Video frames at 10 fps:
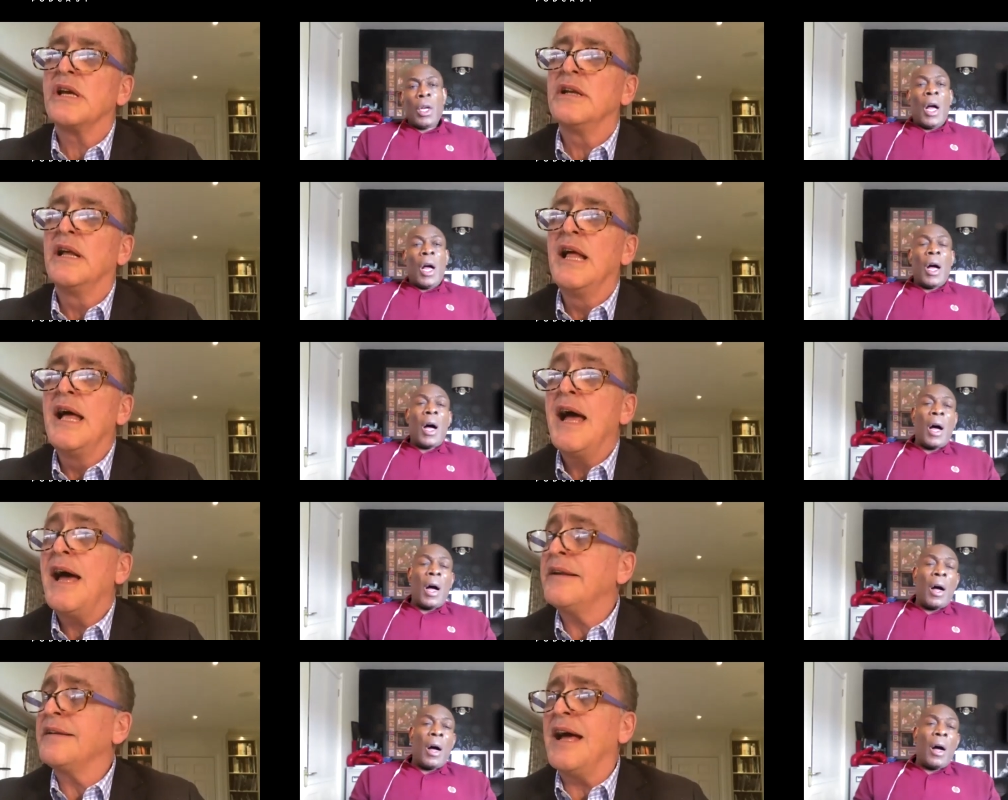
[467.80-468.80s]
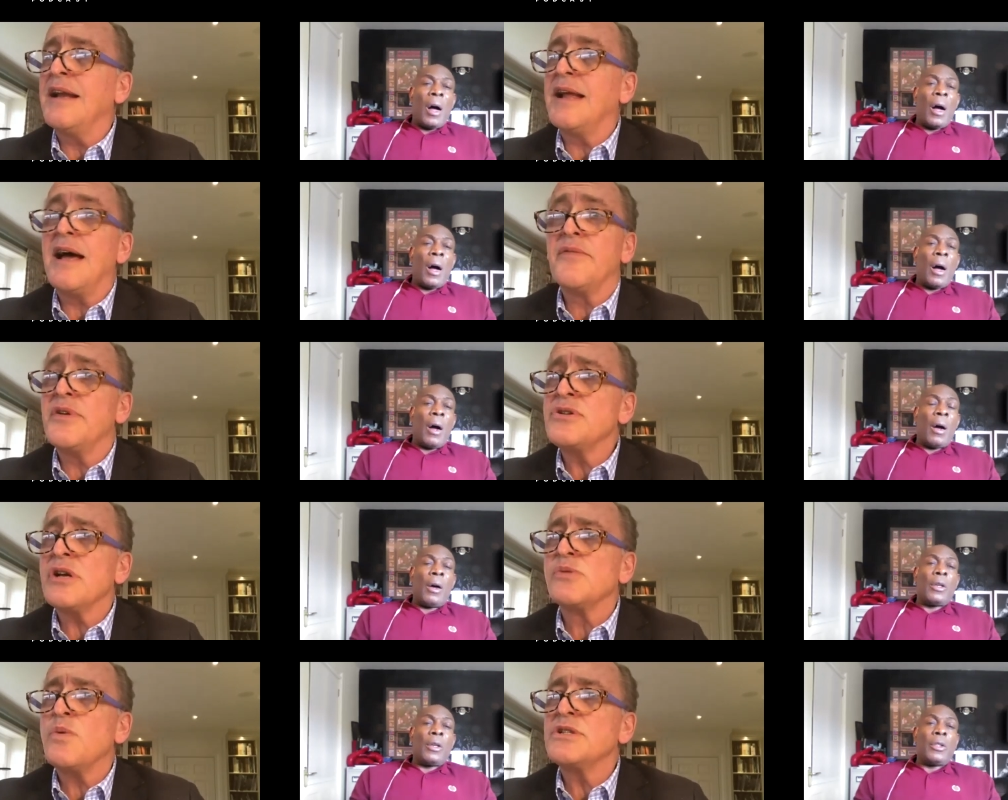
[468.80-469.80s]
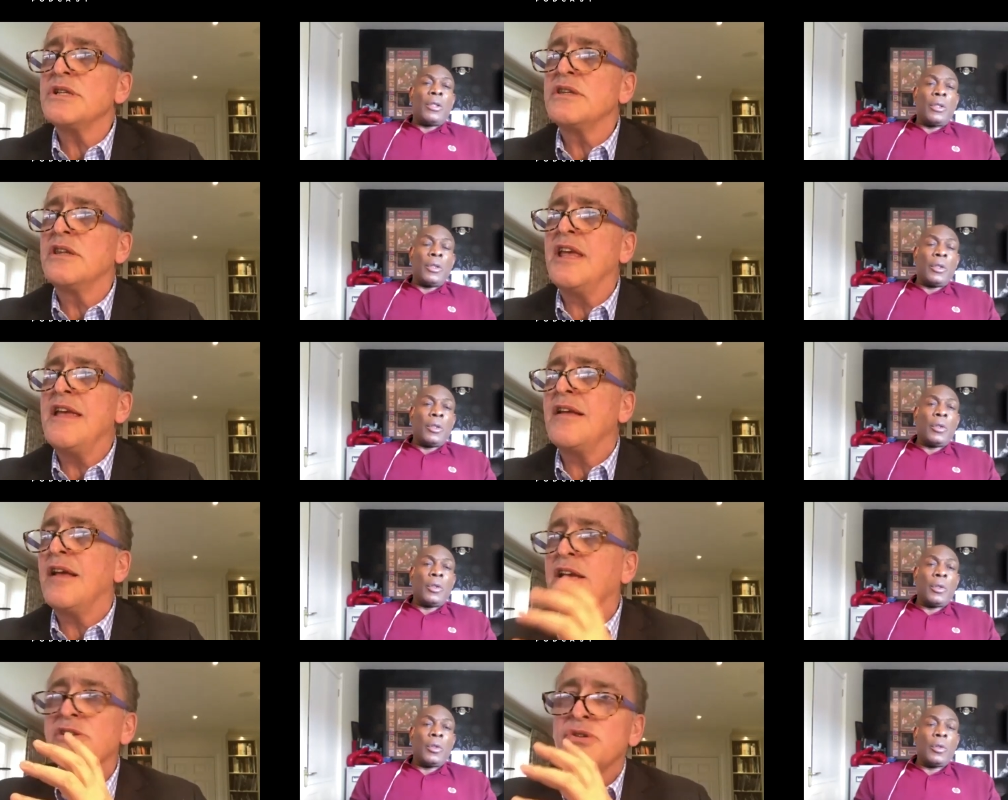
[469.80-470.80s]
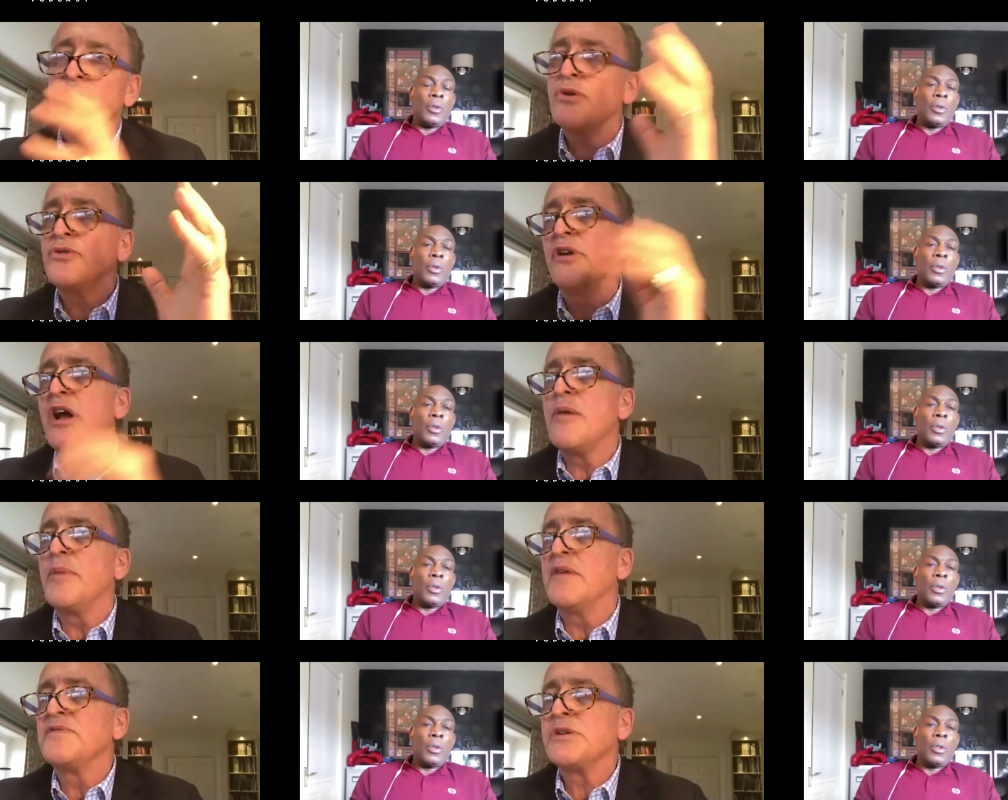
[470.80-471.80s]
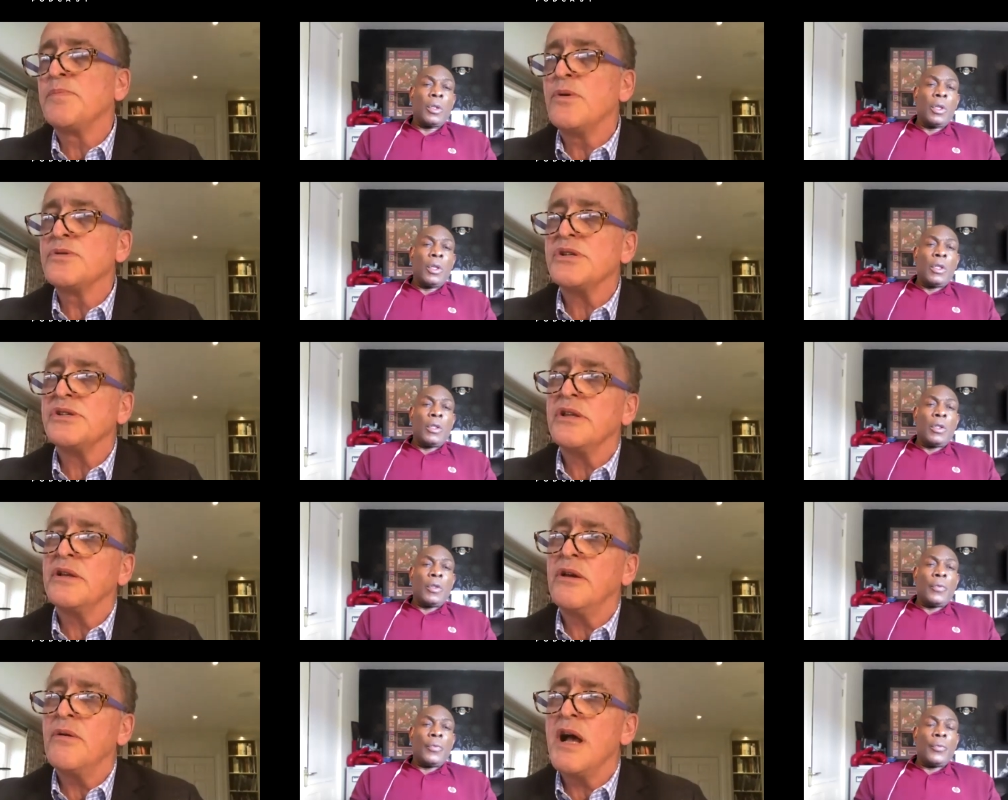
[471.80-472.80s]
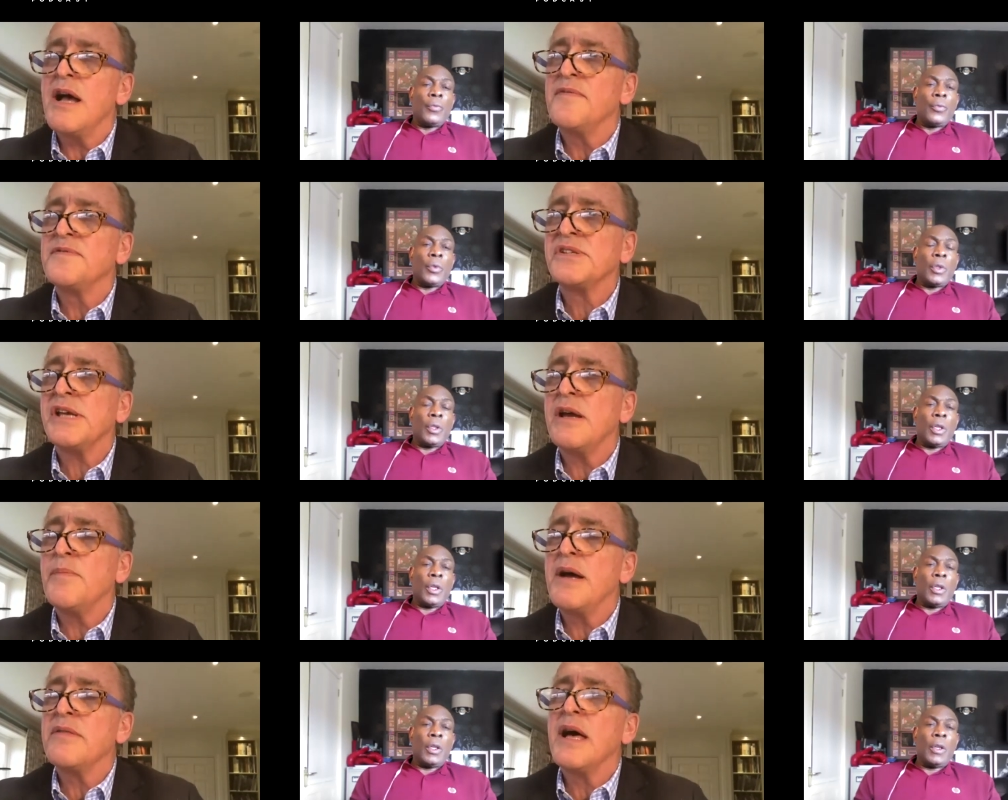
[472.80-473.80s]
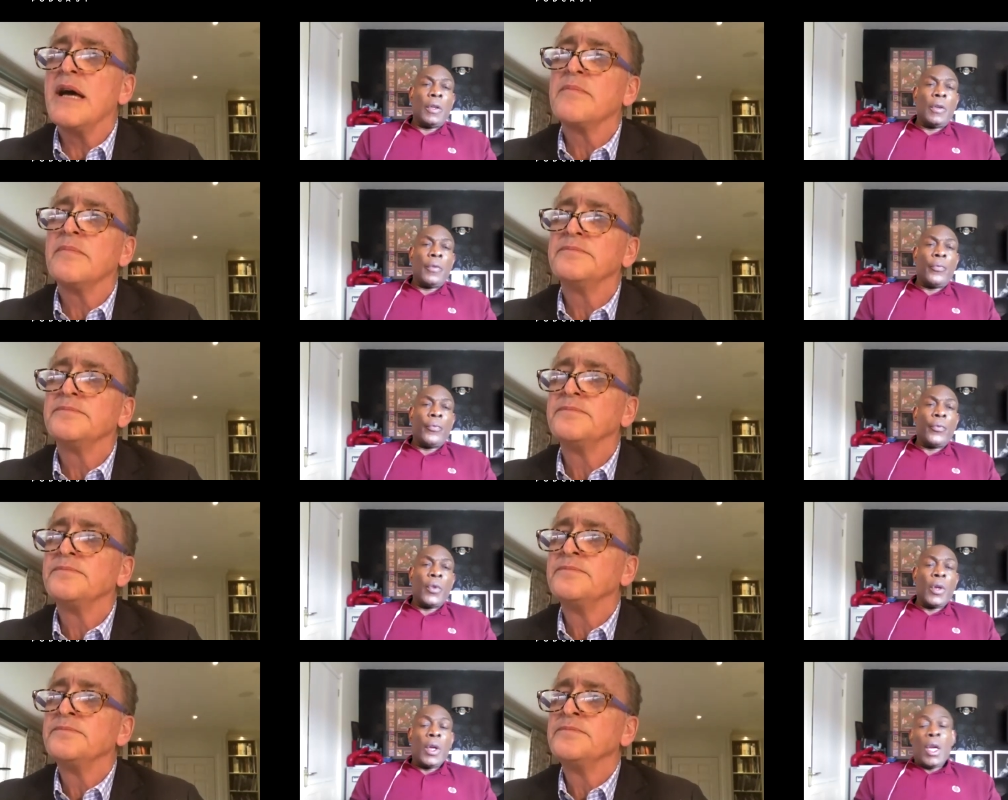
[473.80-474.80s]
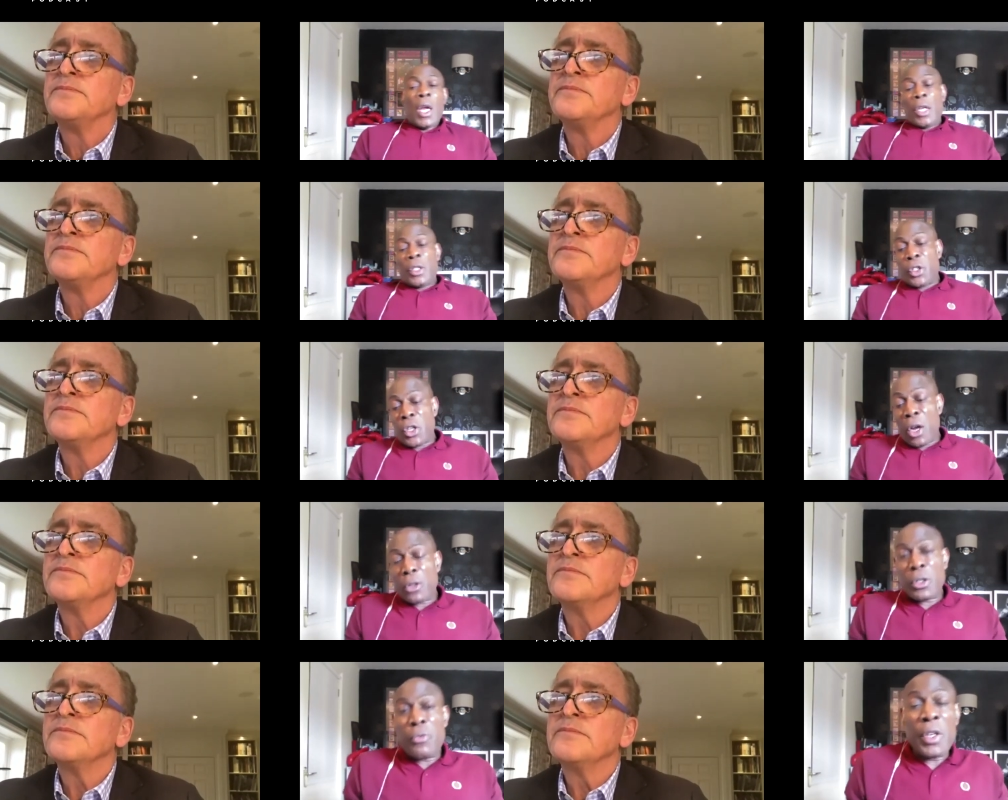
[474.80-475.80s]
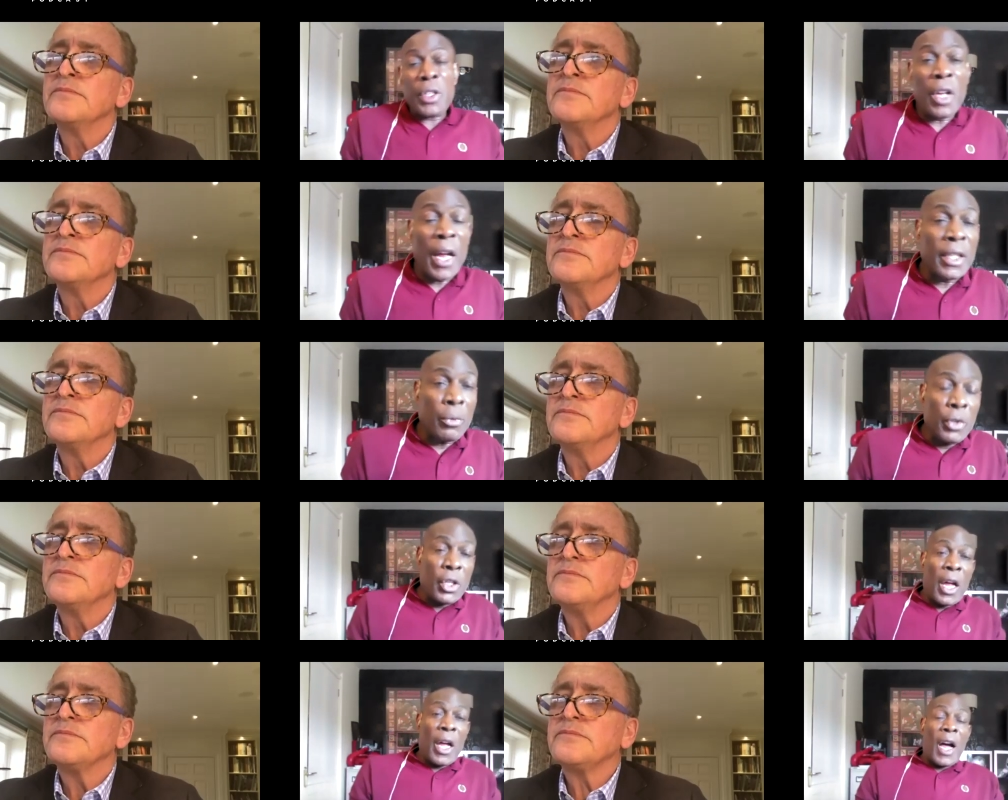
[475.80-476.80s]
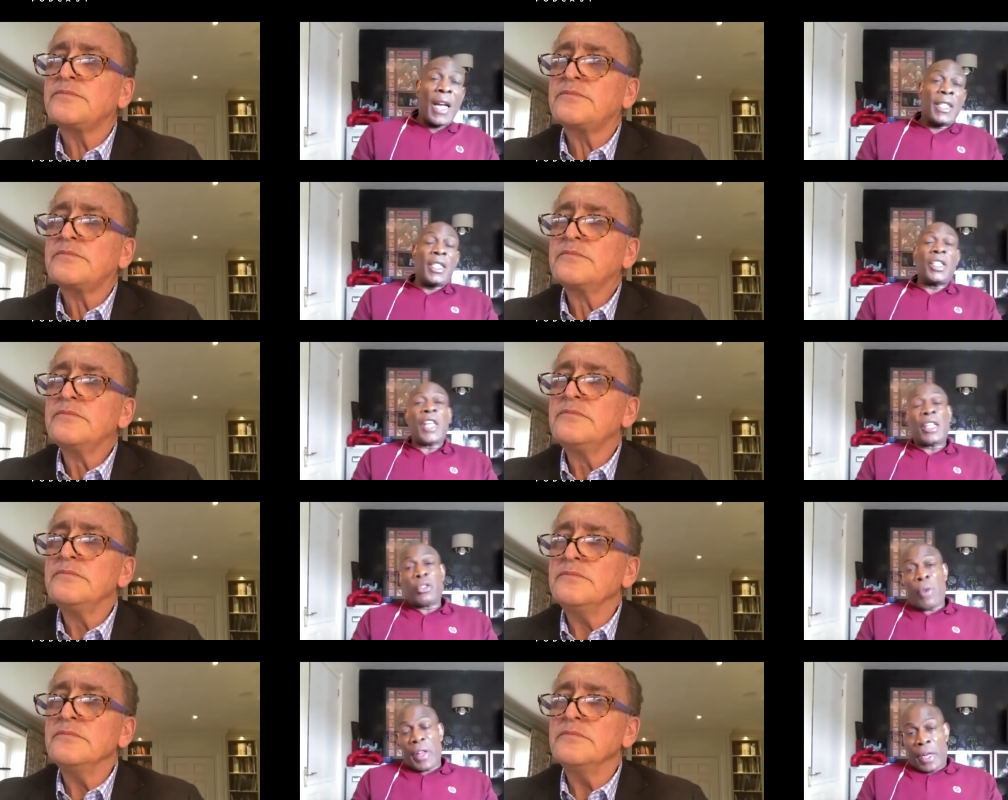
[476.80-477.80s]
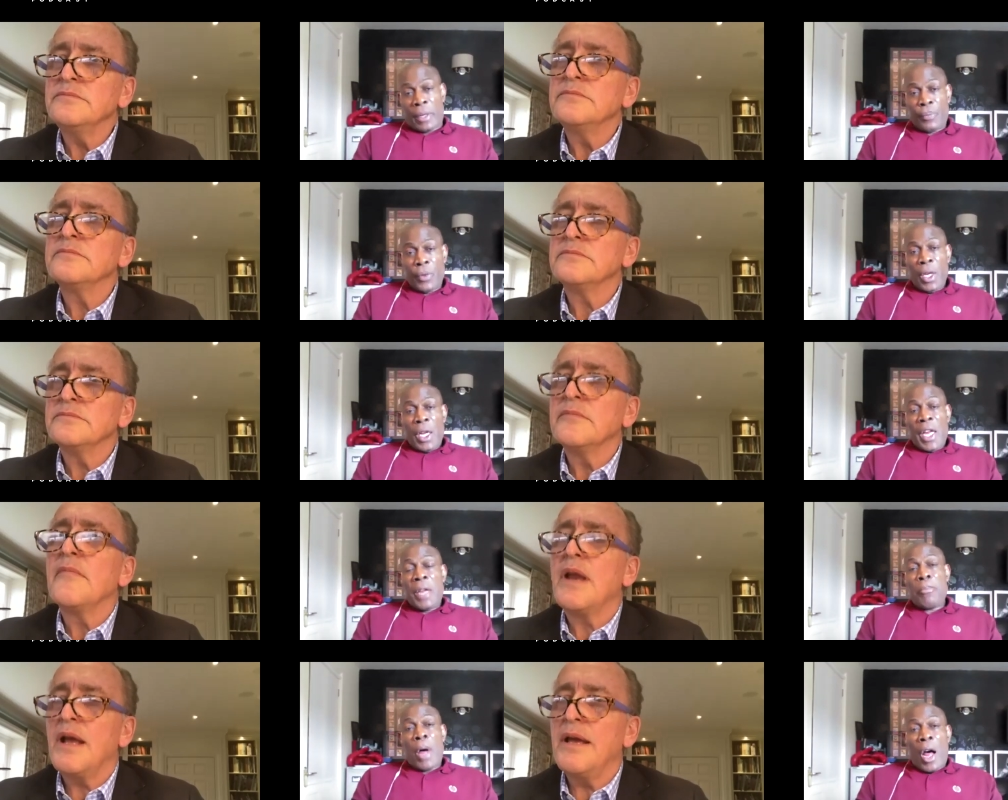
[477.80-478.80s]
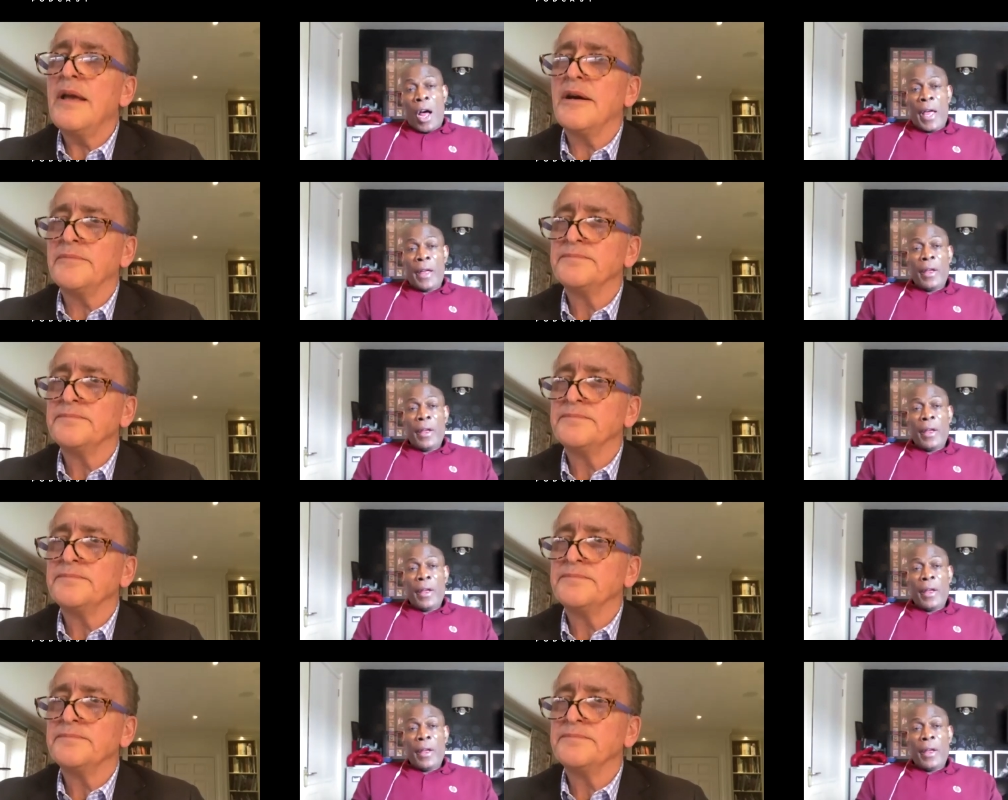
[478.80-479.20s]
Speaker 1: And, and, and out of interest, what did the extraordinary army of supporters that you have say
Speaker 2: yeah. about that? So, Charles, the reason I had to retire, I had a detached retina in my eye